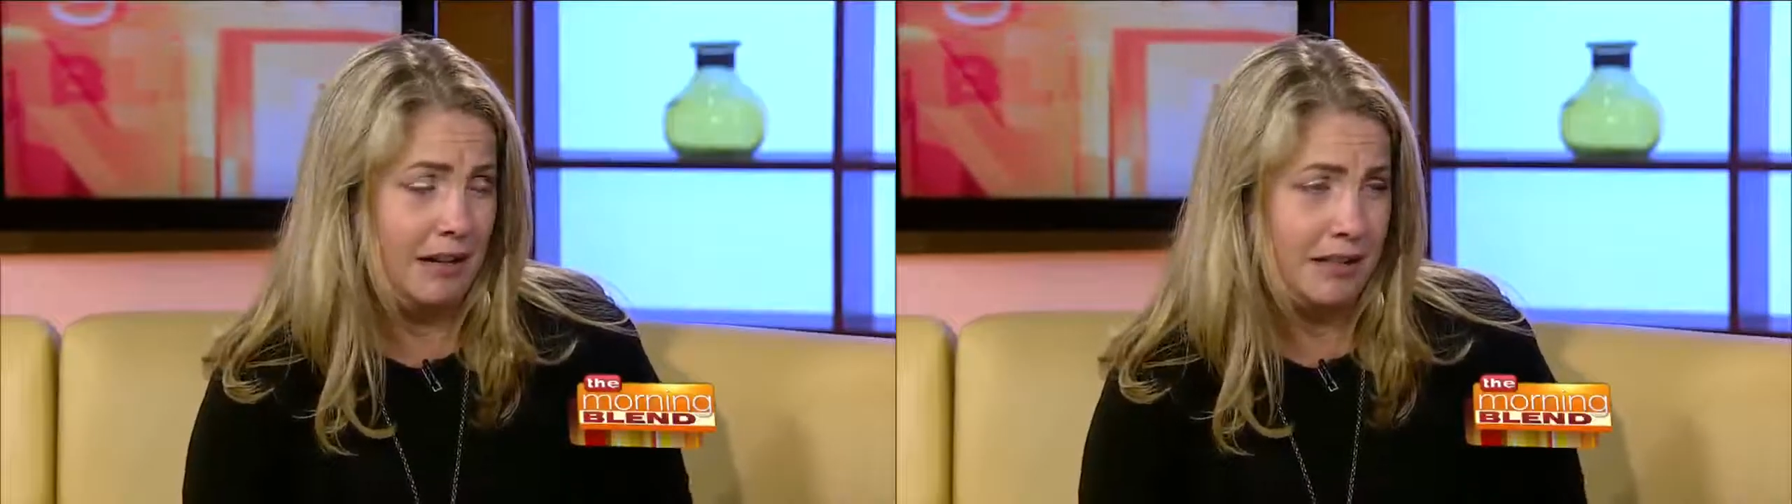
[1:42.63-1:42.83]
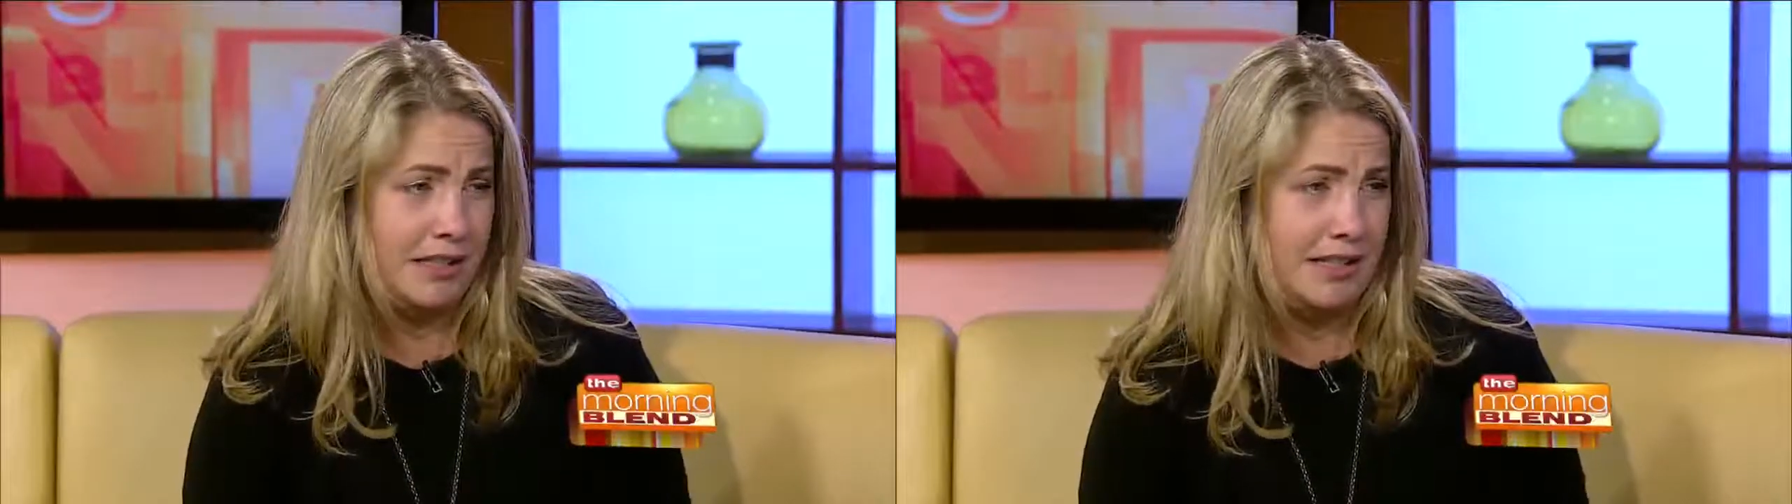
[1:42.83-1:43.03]

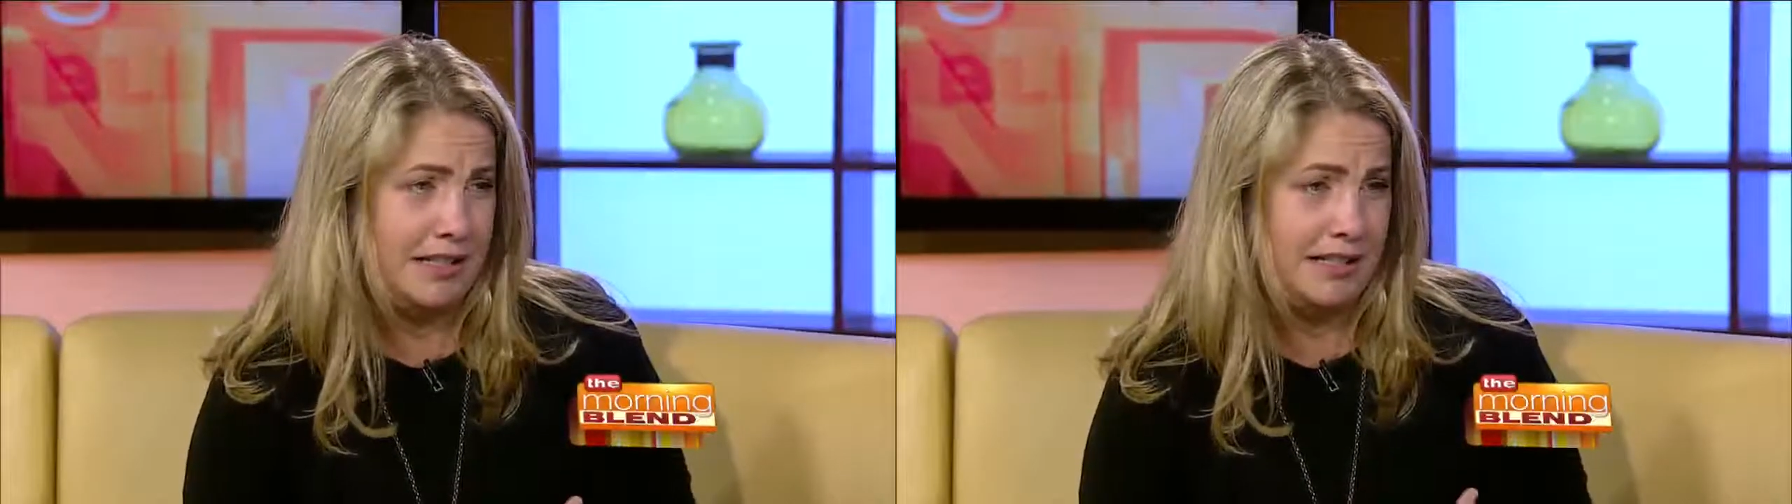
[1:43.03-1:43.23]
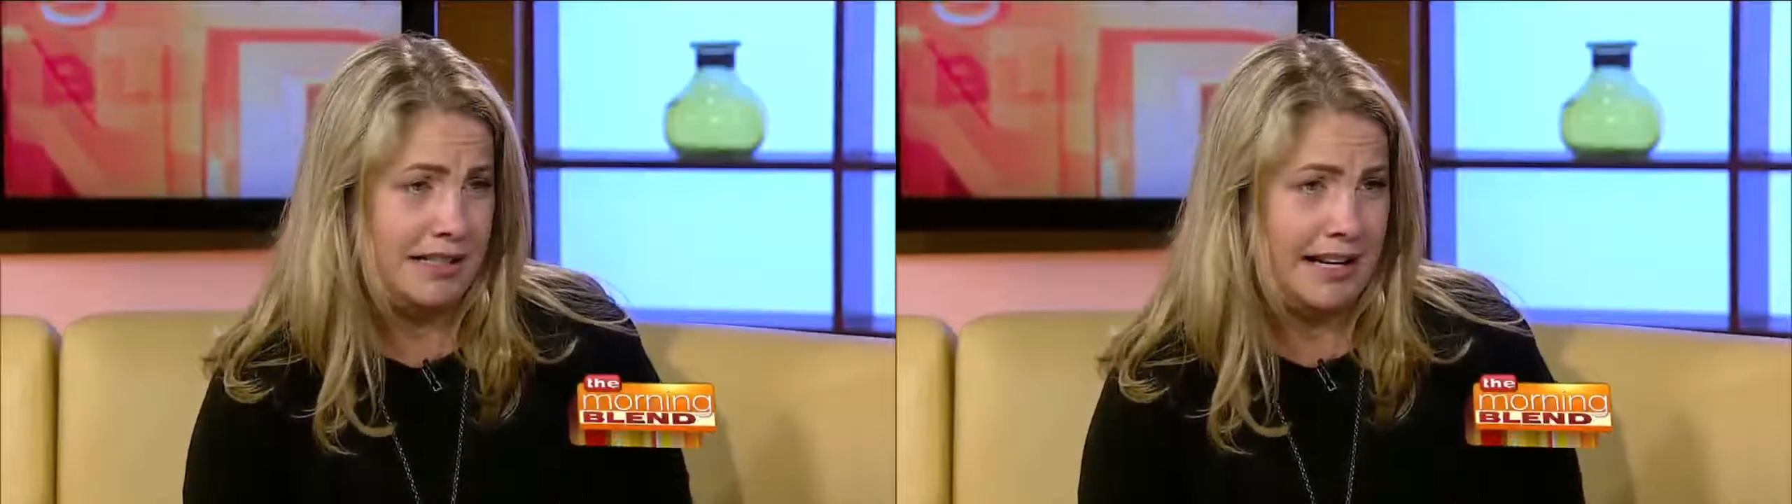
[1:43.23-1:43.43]
heart
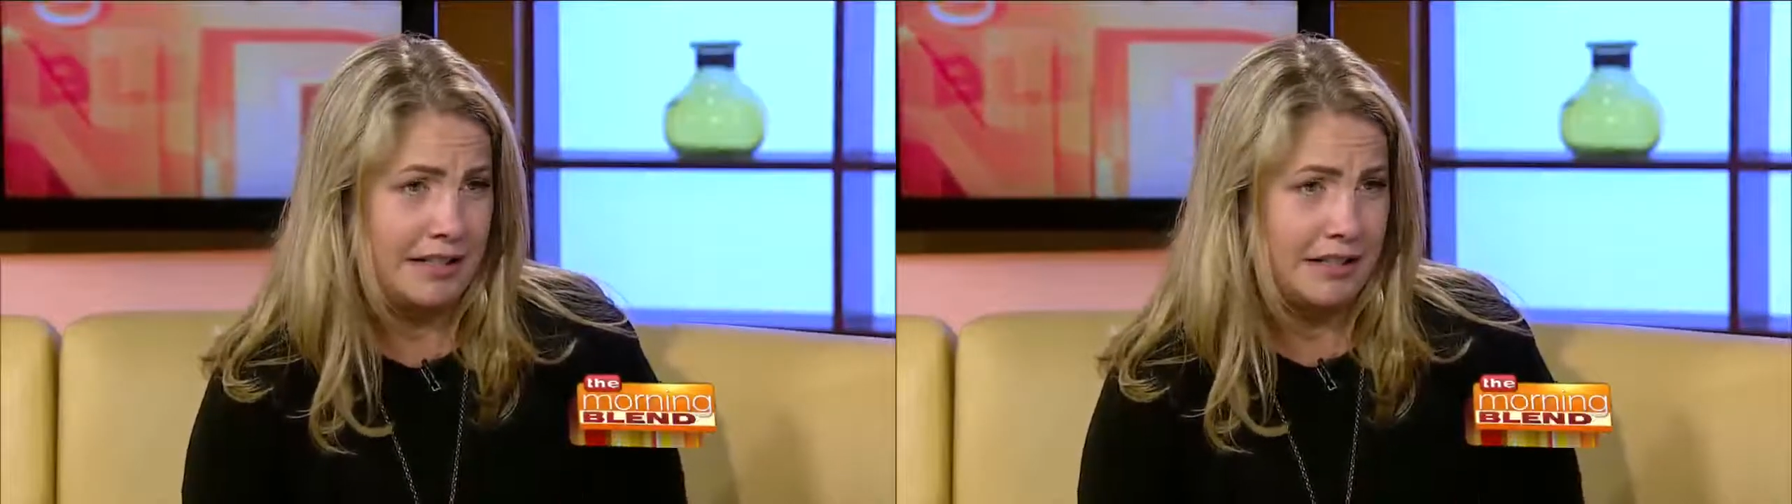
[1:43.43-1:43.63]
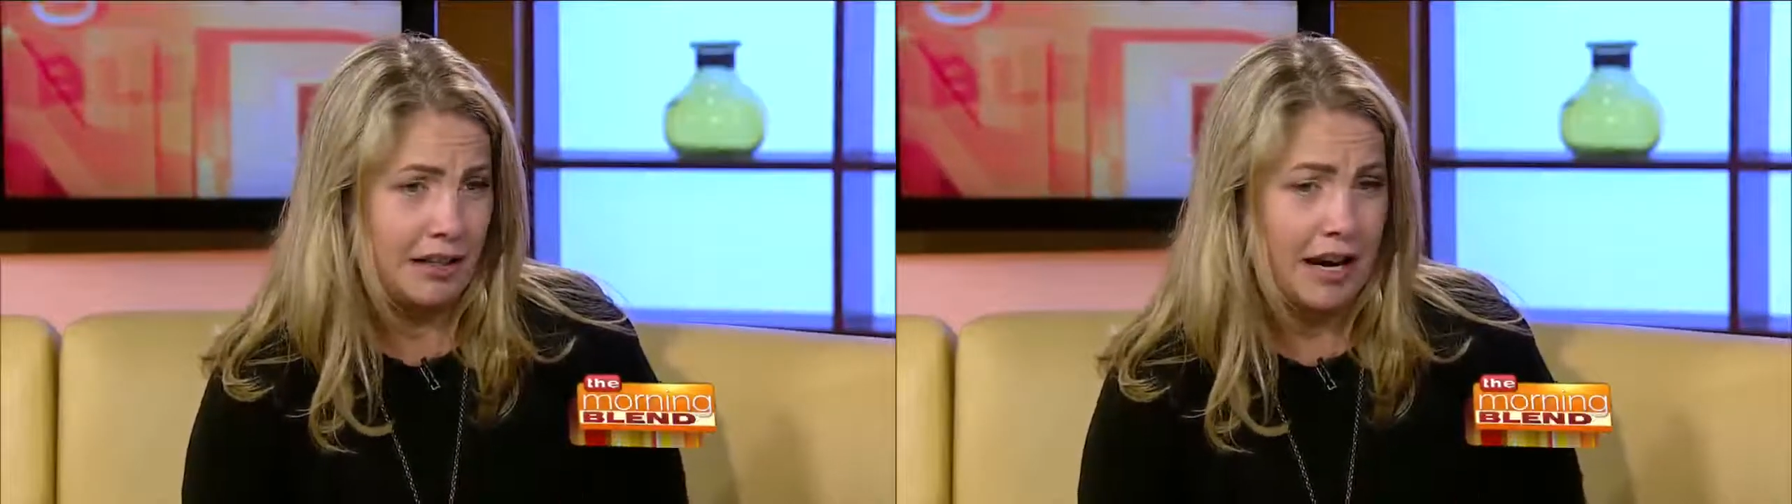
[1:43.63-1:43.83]
disease and
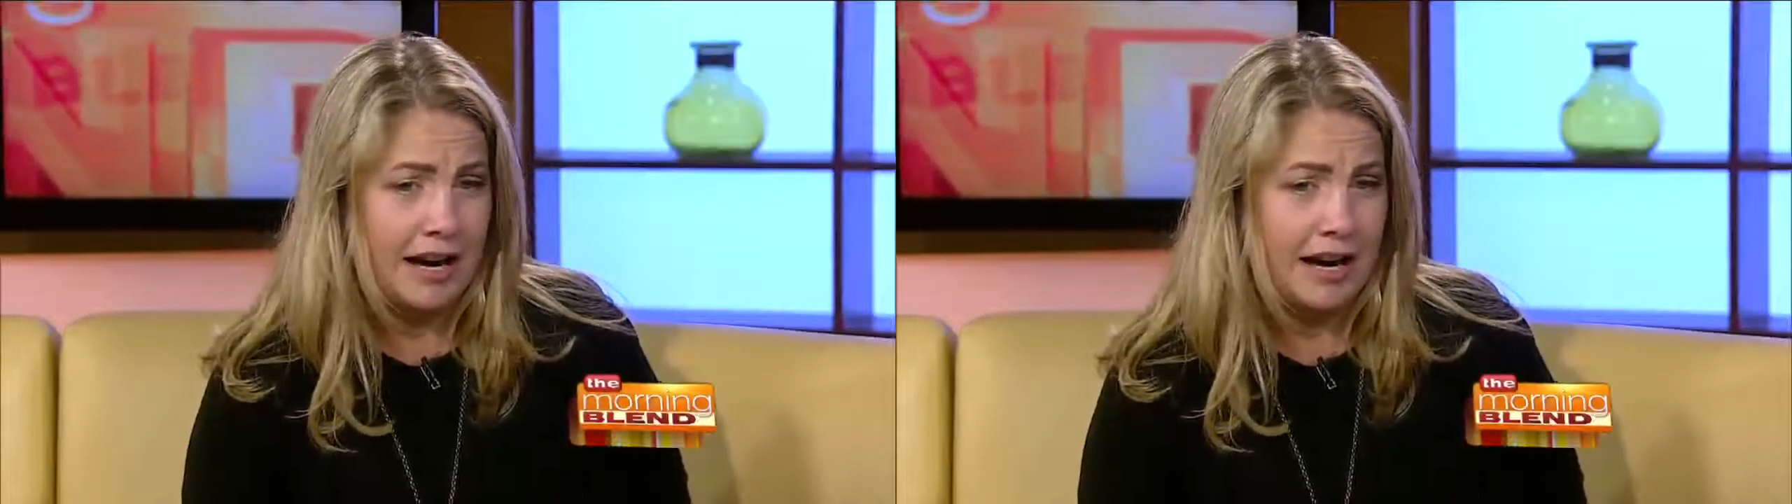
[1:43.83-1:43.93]
cancer.